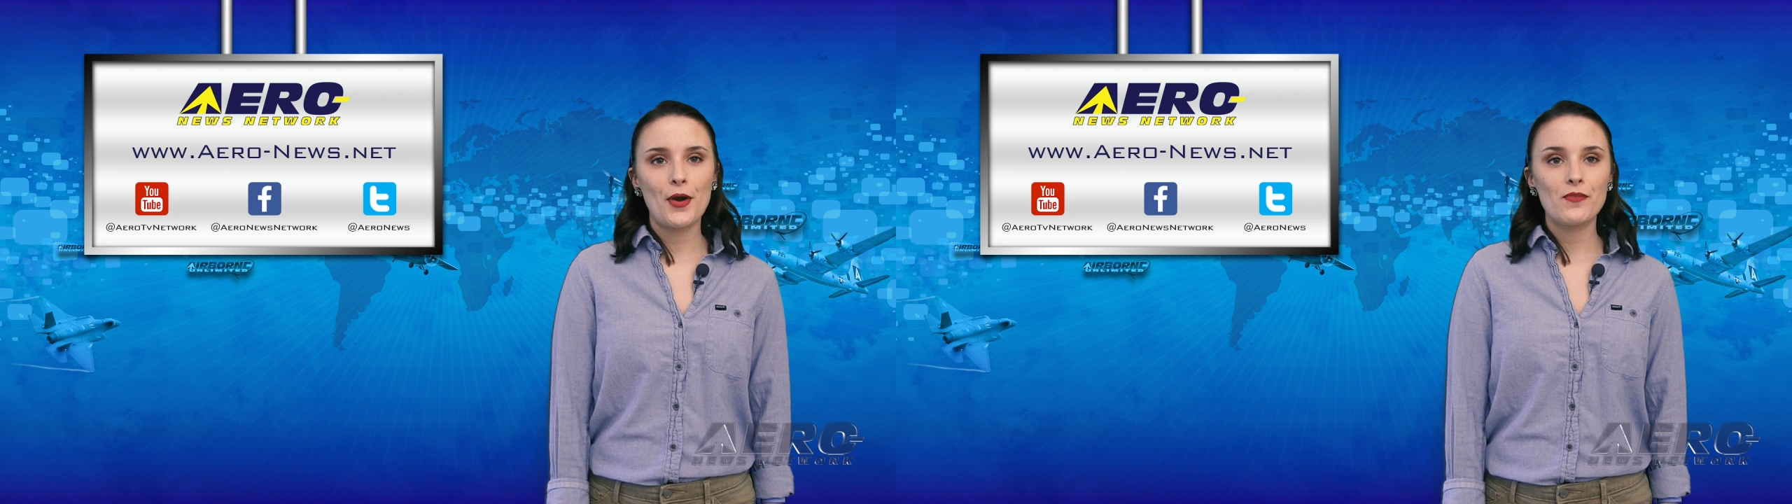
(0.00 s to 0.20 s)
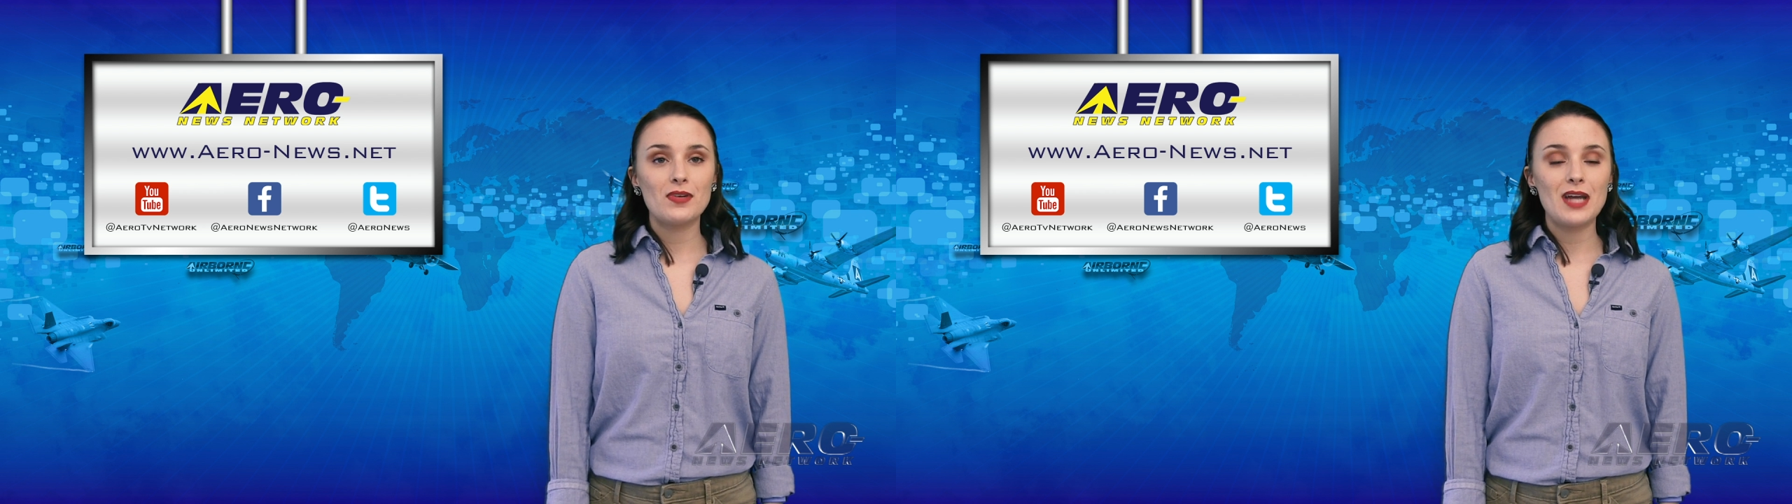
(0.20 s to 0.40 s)
for
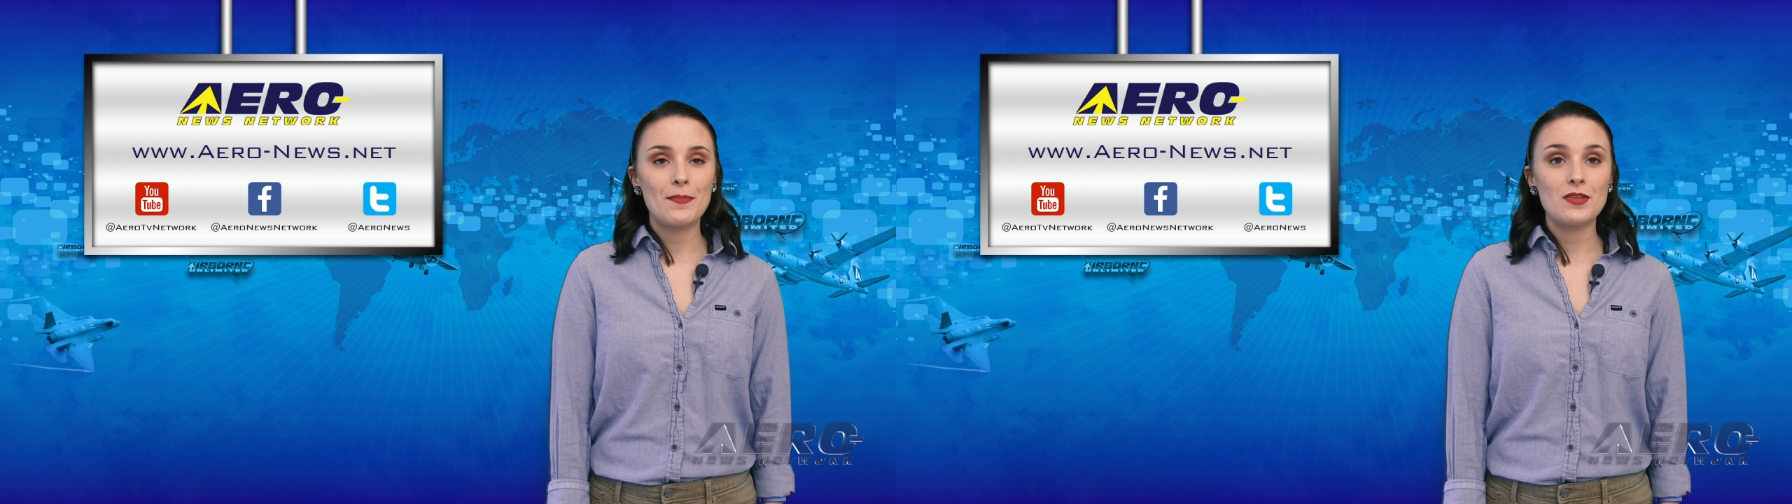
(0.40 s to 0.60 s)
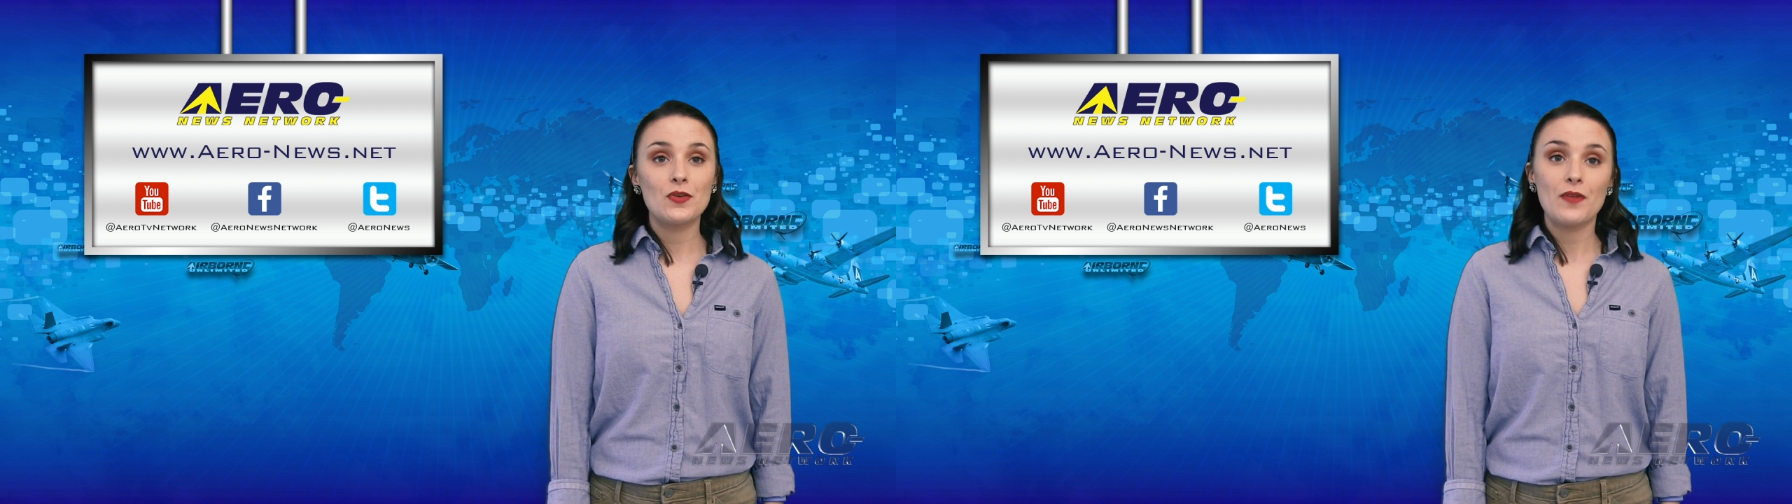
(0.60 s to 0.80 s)
an
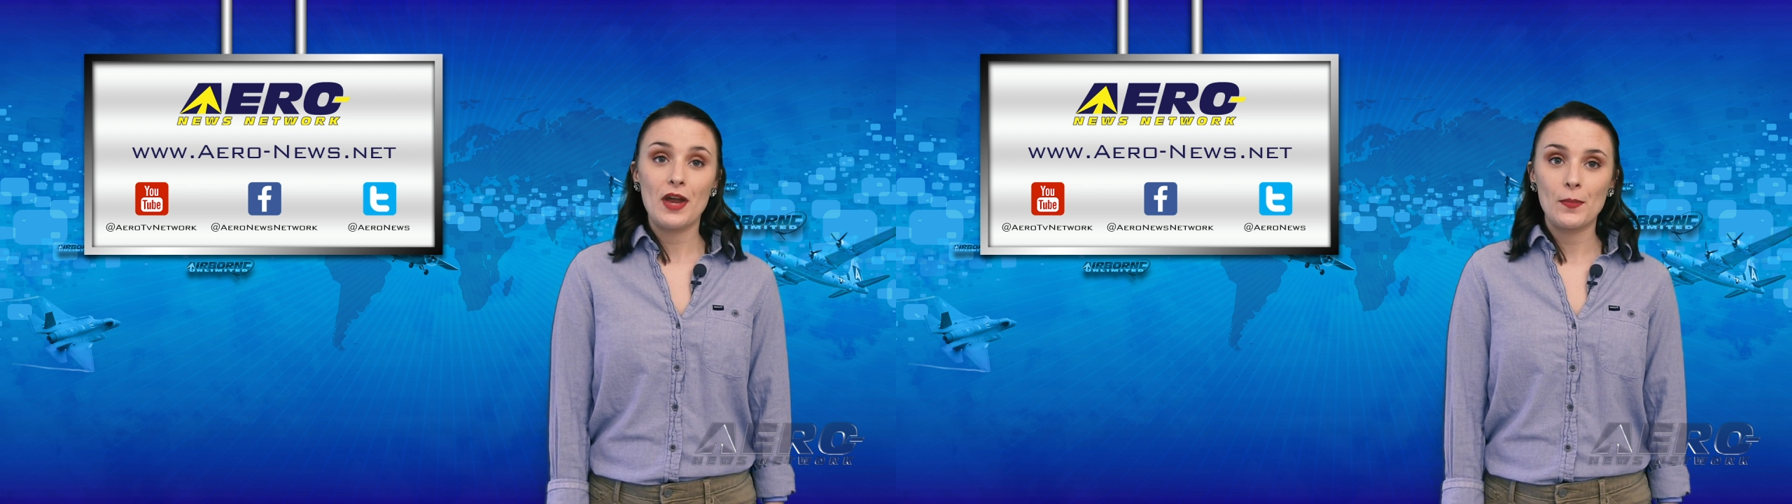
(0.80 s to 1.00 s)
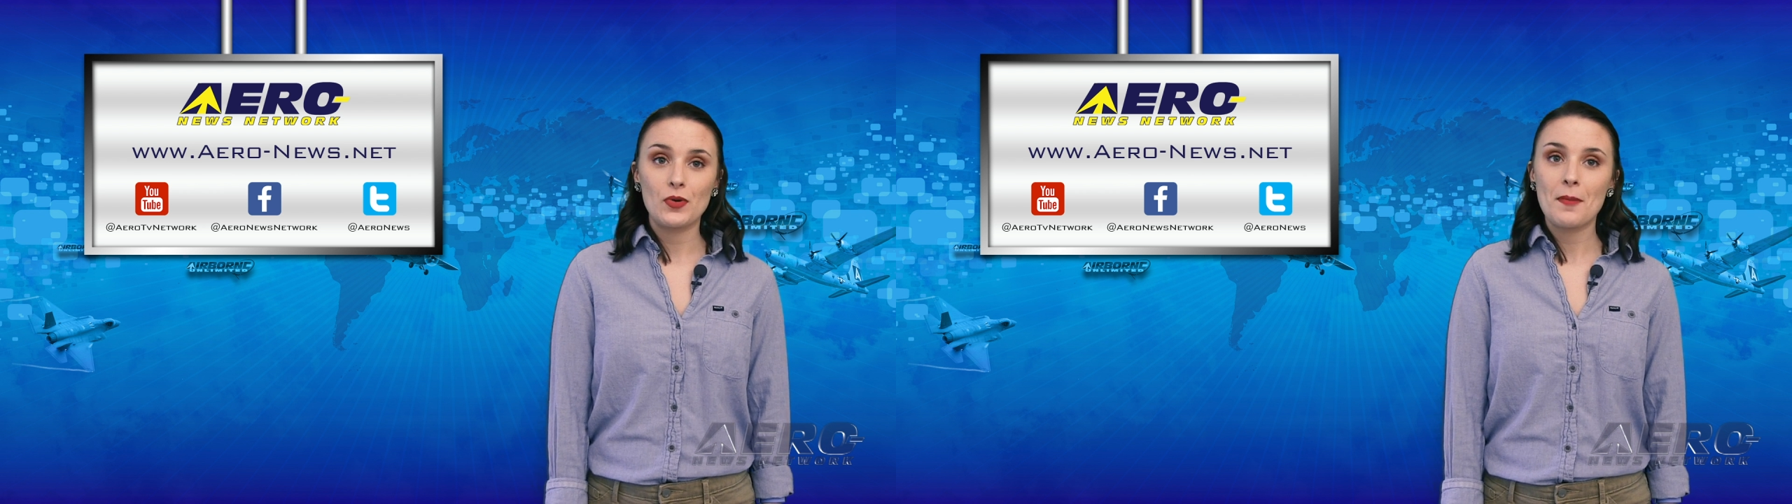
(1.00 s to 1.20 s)
episode of Airborne